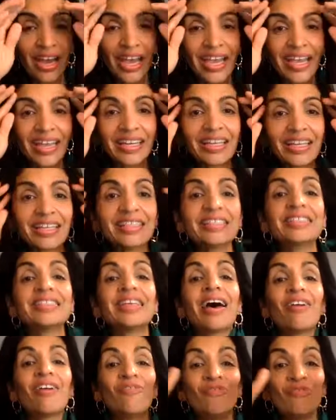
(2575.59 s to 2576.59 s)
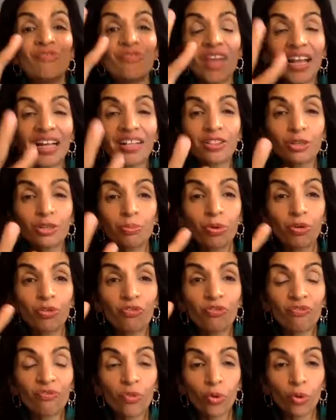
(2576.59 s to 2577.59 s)
It is available
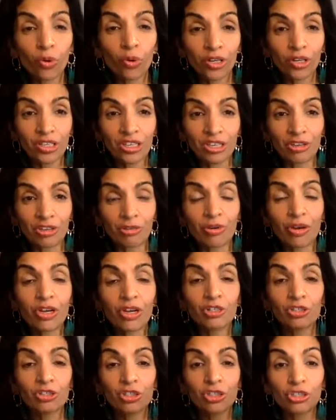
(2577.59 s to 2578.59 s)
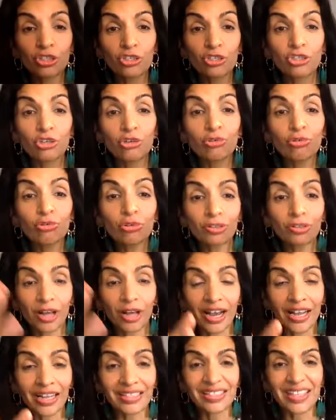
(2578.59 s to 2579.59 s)
for you to
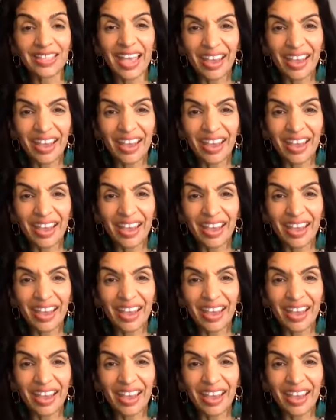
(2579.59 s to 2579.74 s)
utilize.